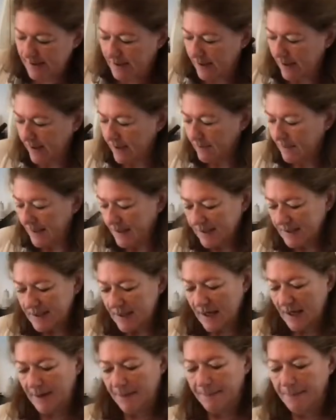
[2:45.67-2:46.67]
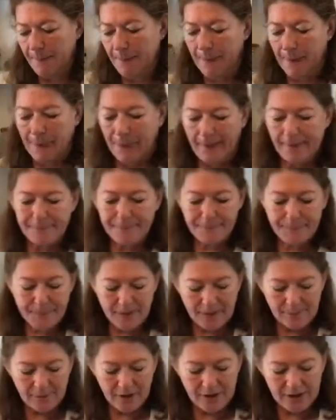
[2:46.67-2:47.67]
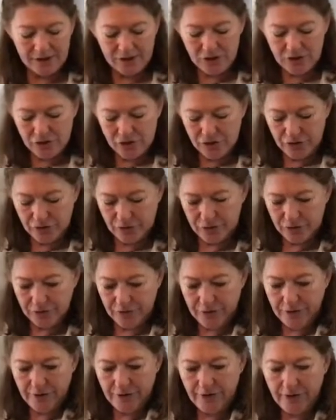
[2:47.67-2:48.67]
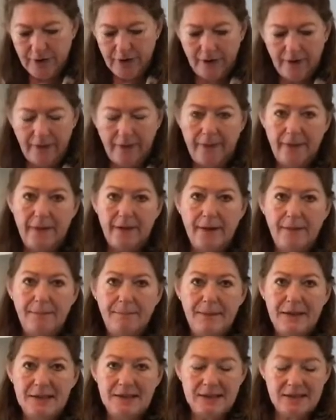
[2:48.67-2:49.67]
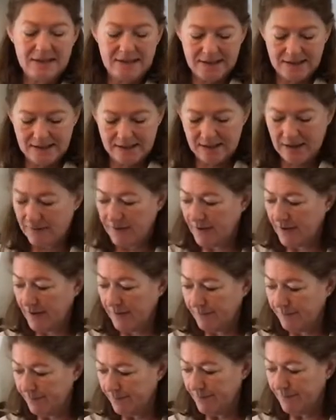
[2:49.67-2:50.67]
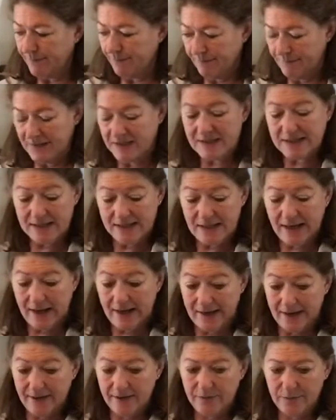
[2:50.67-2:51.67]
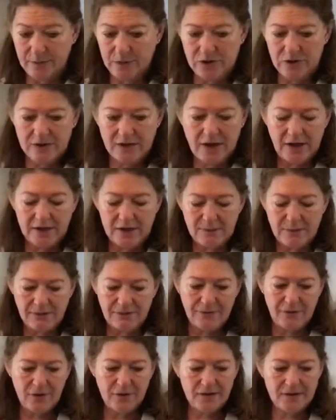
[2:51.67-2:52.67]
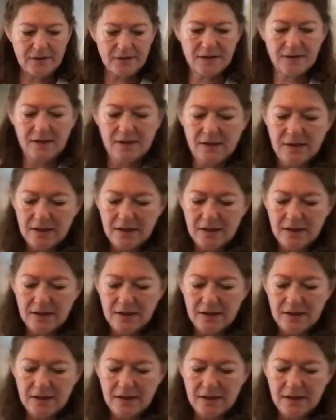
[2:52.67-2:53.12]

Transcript: And in the meantime, I'm going to do the mince layer, which is going to be first